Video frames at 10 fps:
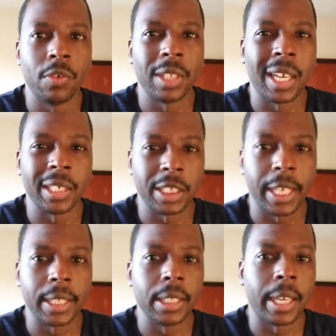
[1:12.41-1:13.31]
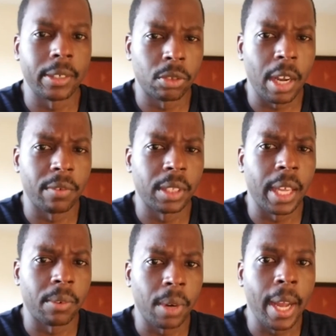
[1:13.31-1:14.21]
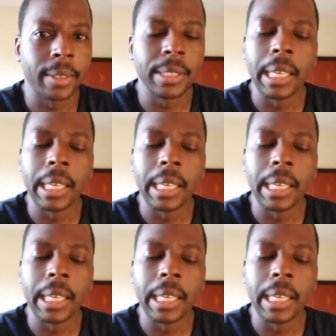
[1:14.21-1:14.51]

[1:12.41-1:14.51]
a lot of shaking, a lot of traveling, a lot of riding.